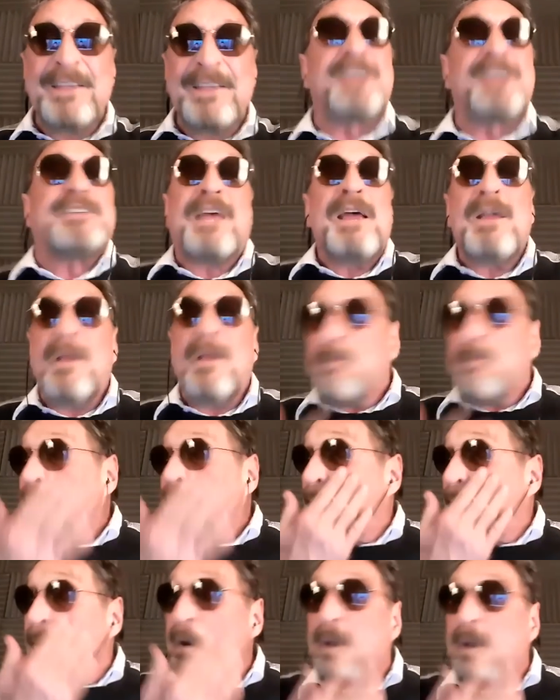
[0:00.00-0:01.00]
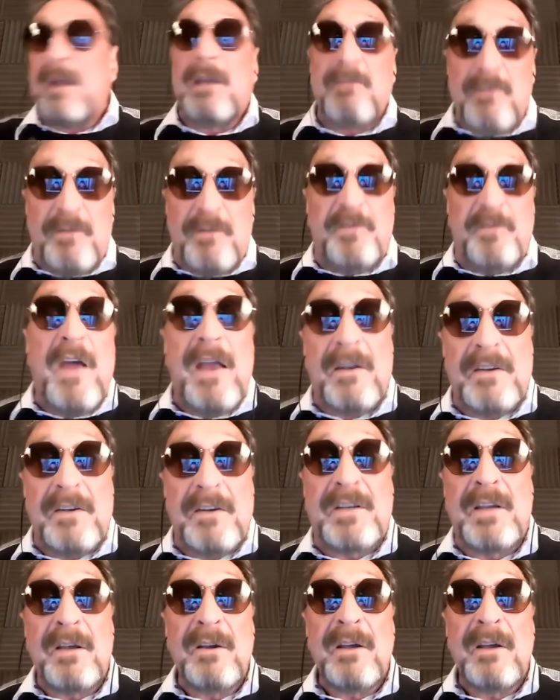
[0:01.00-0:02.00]
yes, but they're going to
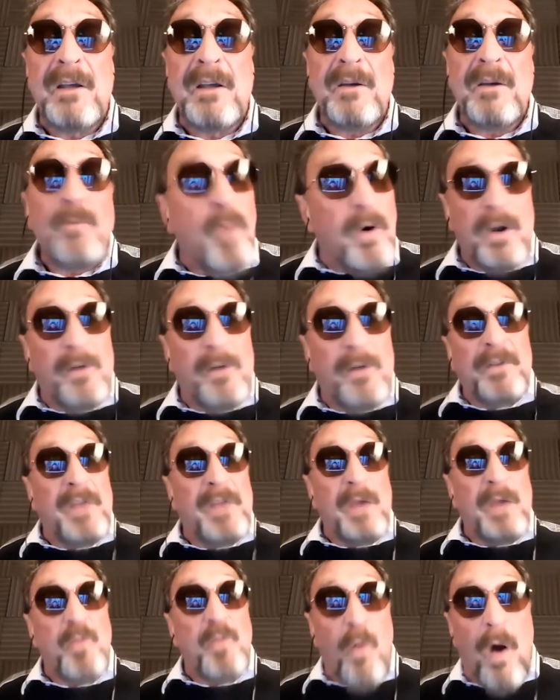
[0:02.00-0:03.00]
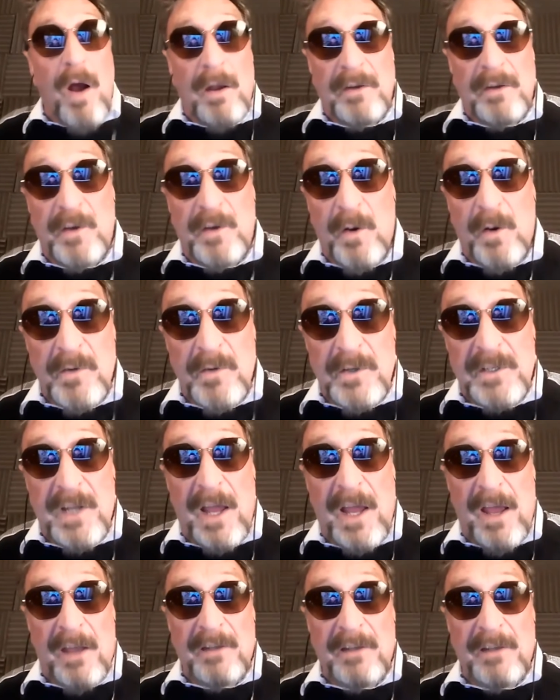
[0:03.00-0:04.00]
invent whatever they want. Do you
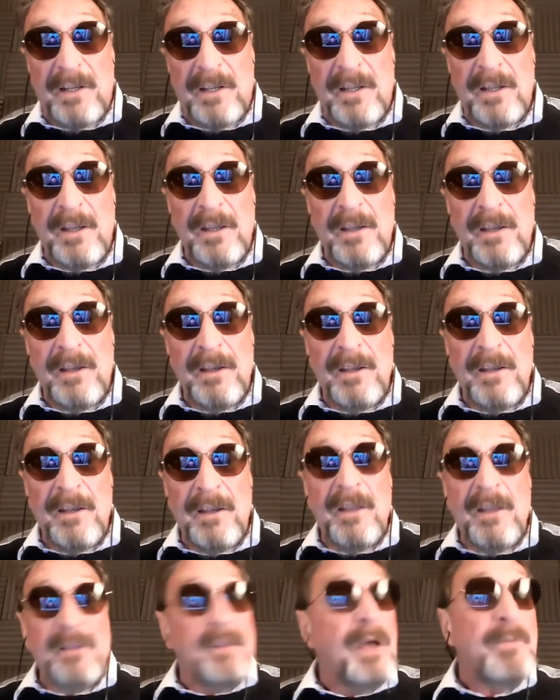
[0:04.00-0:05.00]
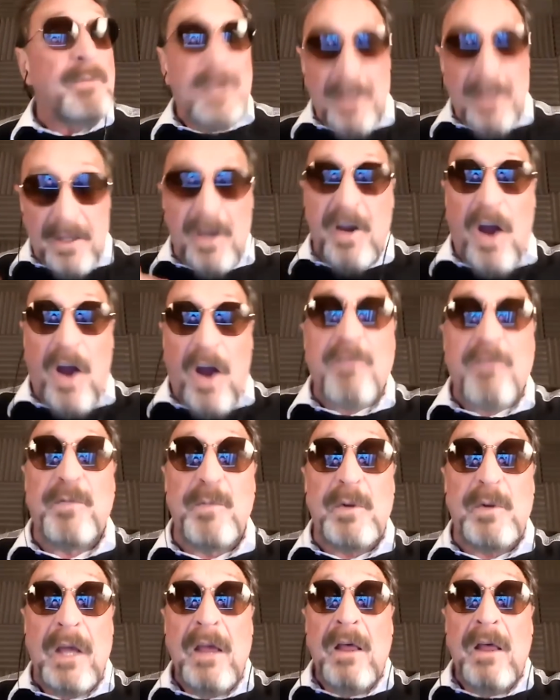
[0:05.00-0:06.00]
understand? I mean, the
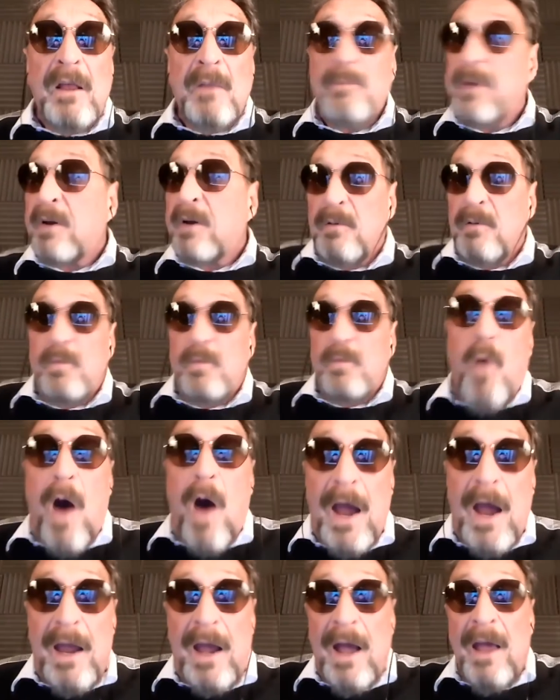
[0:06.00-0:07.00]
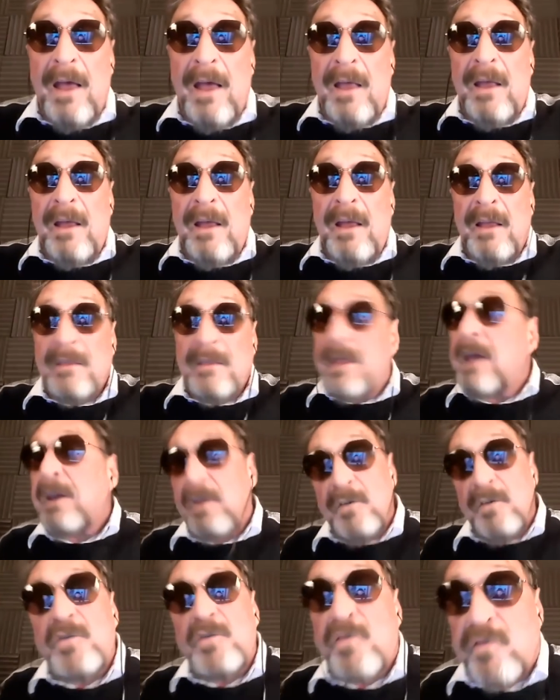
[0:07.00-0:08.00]
government, because why? They
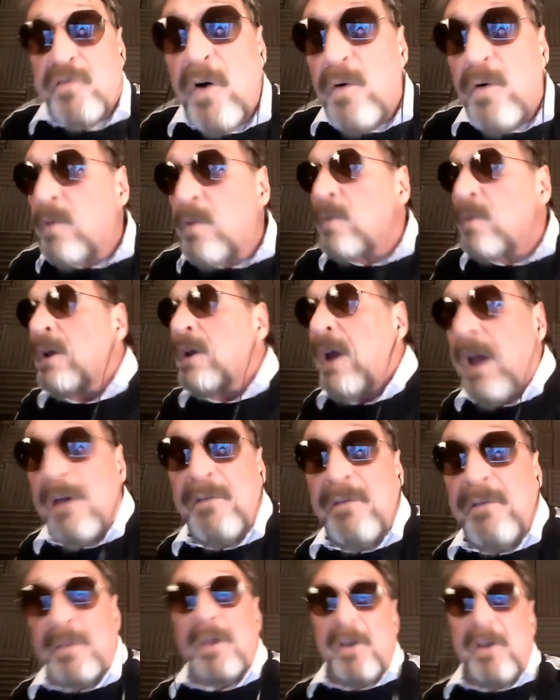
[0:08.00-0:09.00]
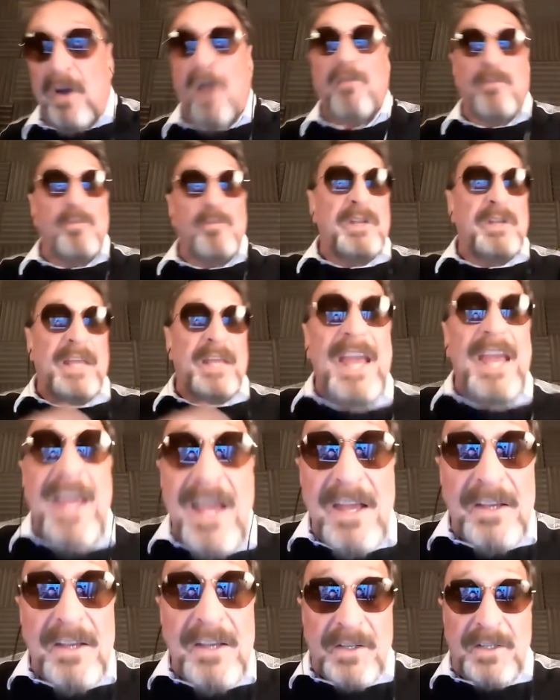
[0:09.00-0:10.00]
control, if the government
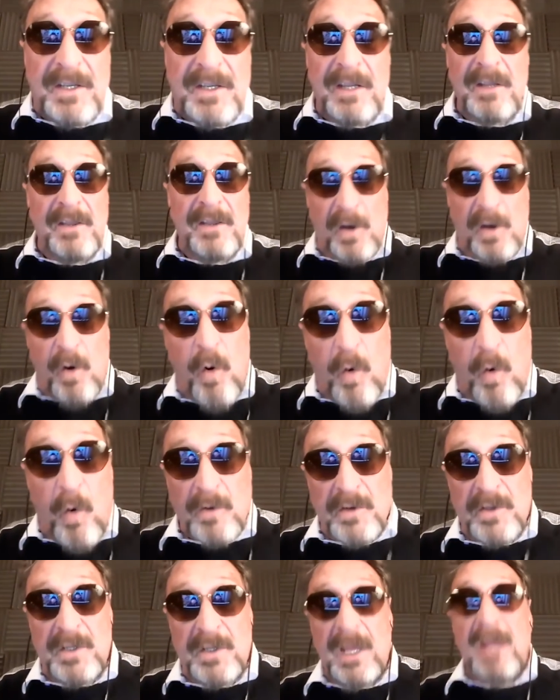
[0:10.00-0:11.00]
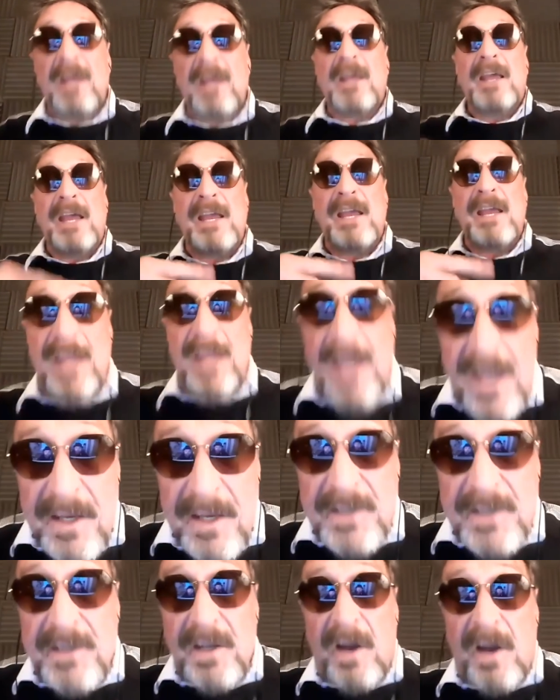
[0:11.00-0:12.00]
is the courts, it
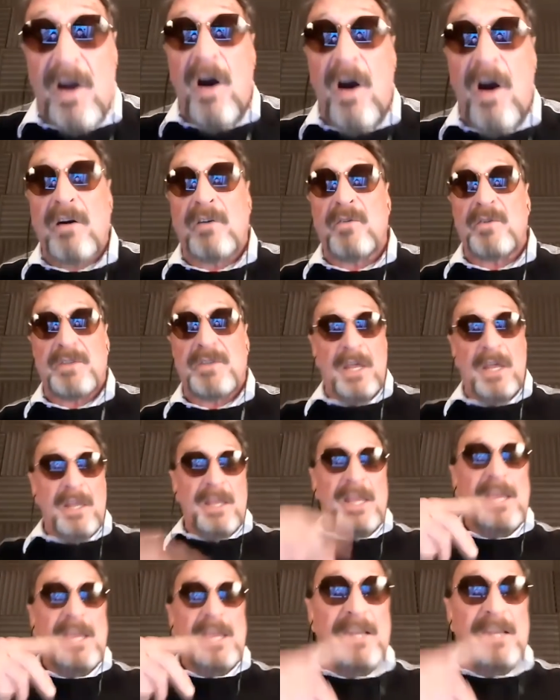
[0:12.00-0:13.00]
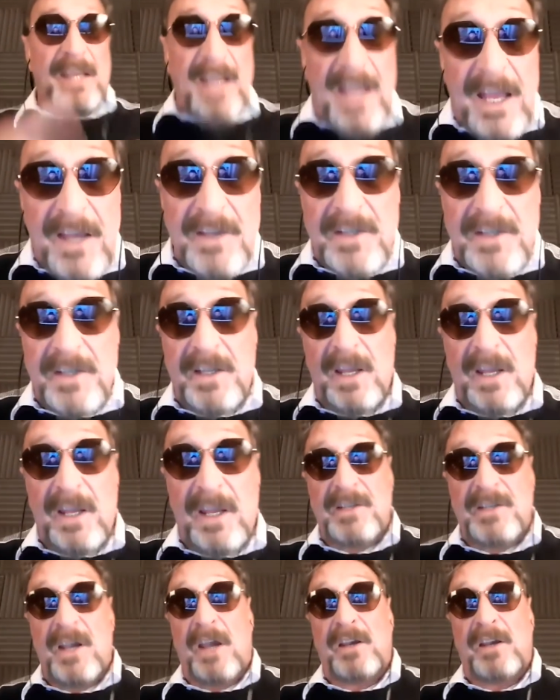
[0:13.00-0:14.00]
is the Congress, it is the
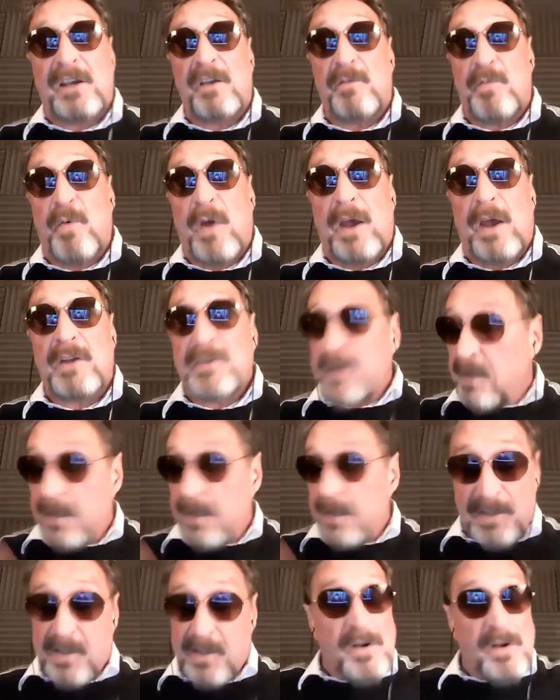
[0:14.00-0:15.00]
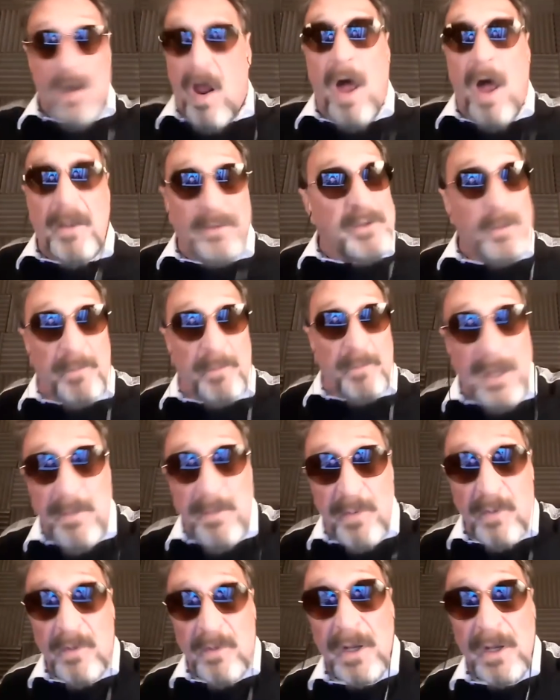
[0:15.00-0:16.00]
executive branch, it is not the
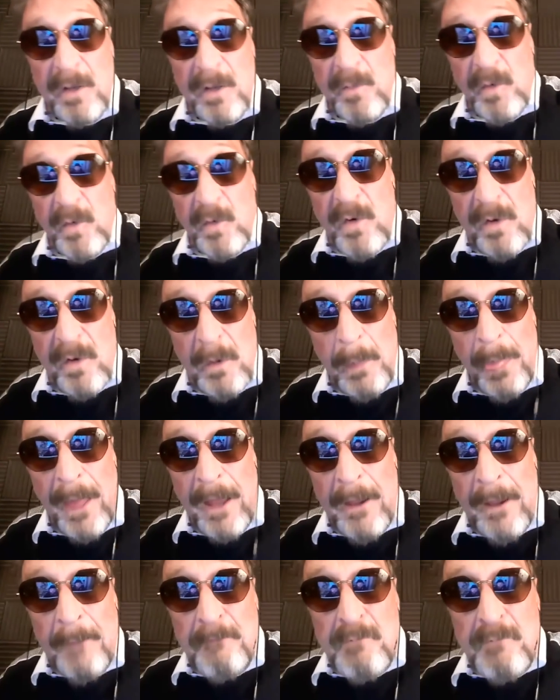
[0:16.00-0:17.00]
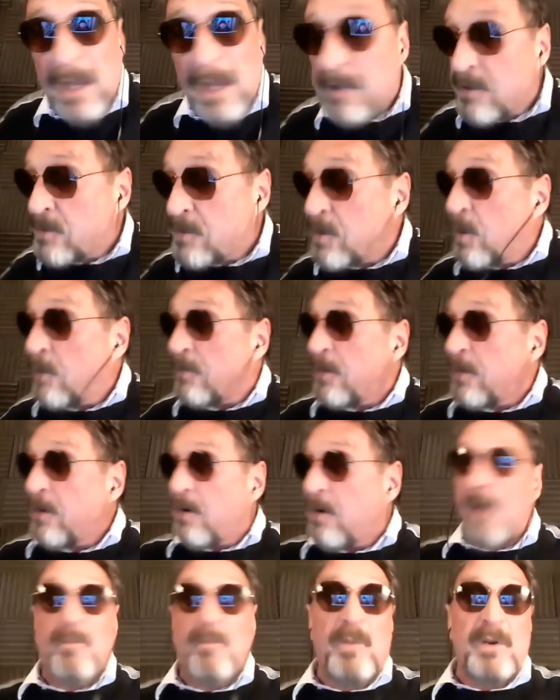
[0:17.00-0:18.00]
people anymore. And so if the
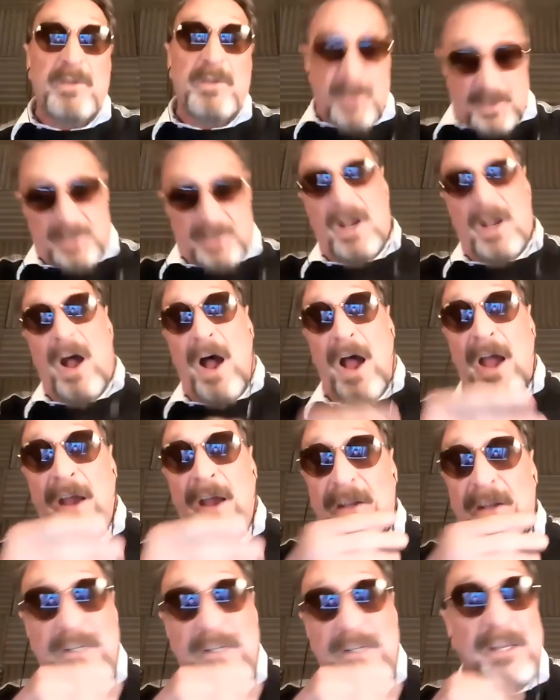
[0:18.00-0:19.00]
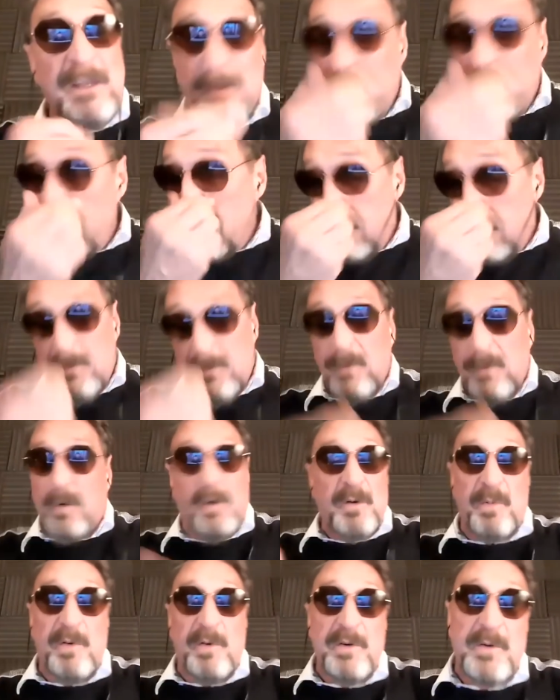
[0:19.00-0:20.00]
government decides, well, we're
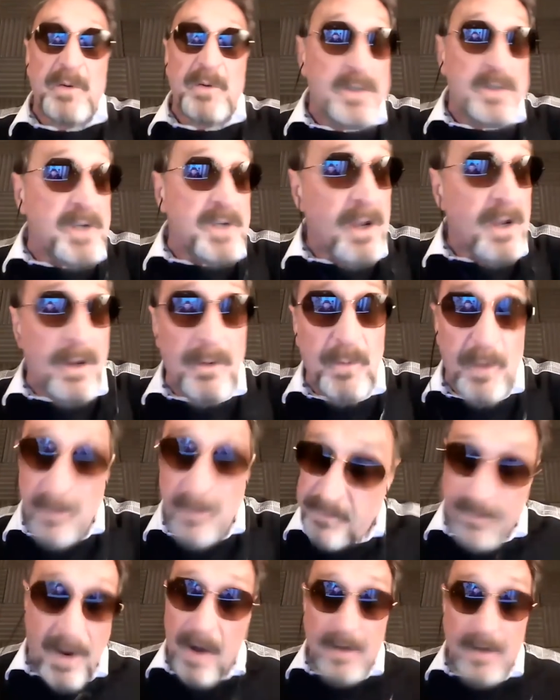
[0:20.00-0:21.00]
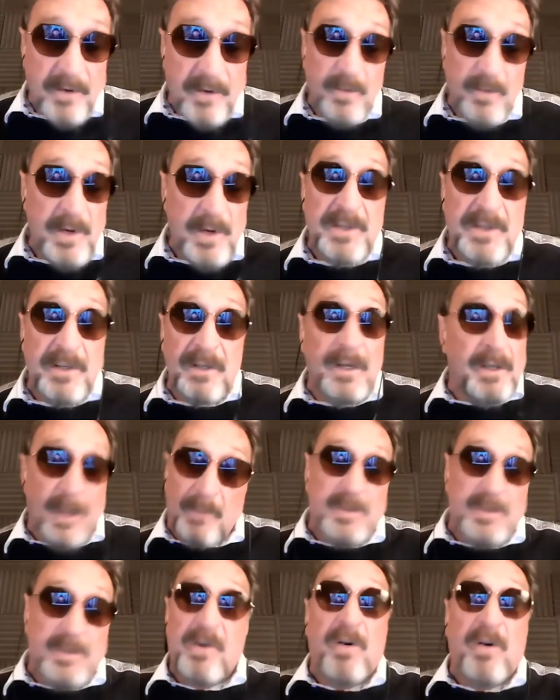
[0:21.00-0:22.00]
going to put you in jail, we'll find a reason, and
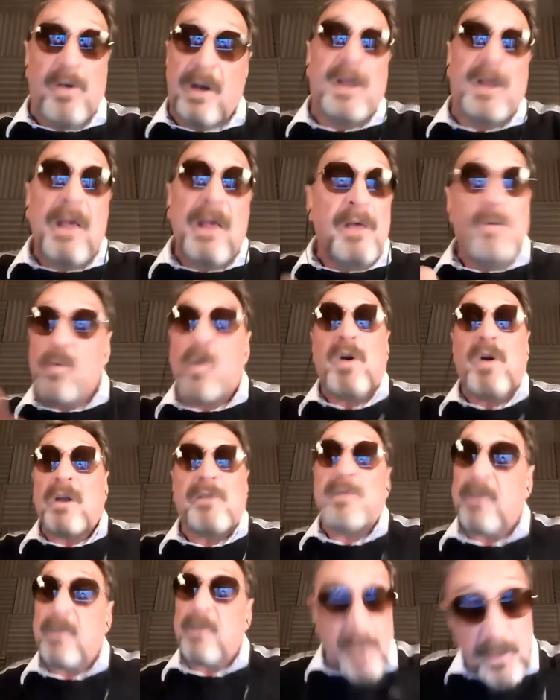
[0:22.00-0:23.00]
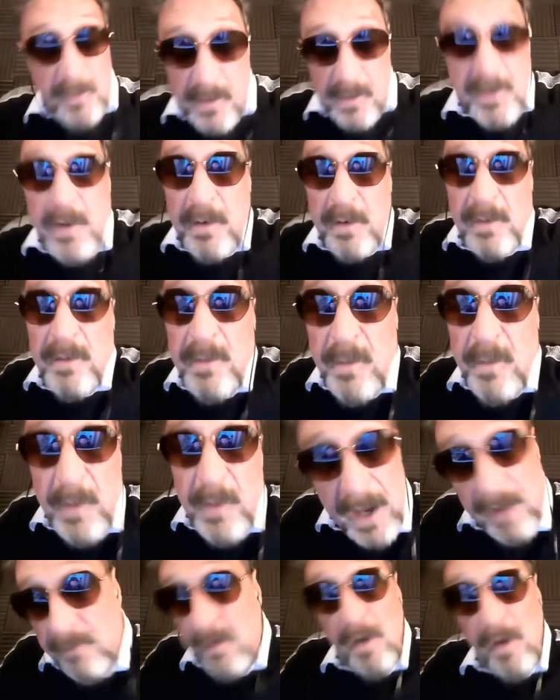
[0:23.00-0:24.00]
I'm sorry, whatever you do, we
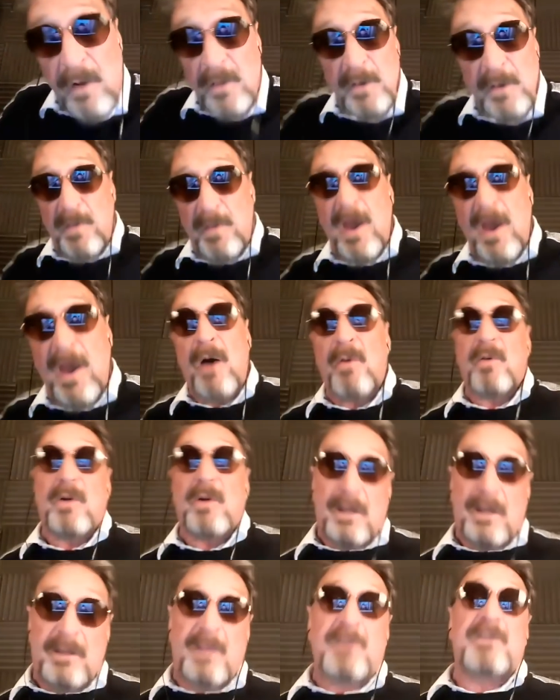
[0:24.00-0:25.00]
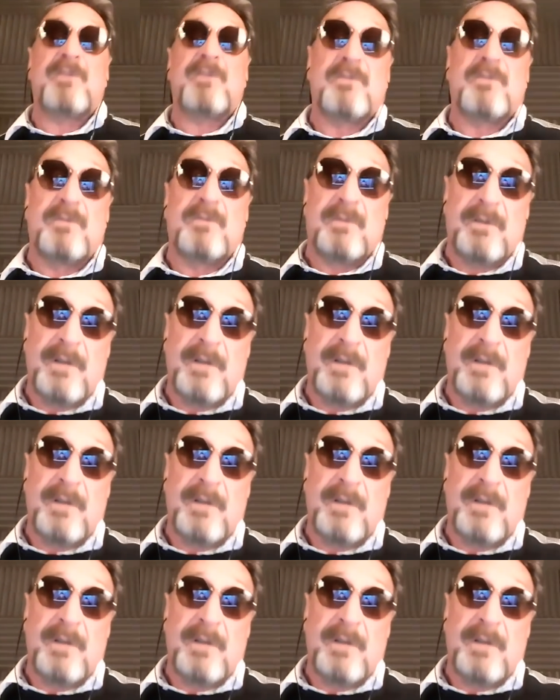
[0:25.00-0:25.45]
have all the power, and they do.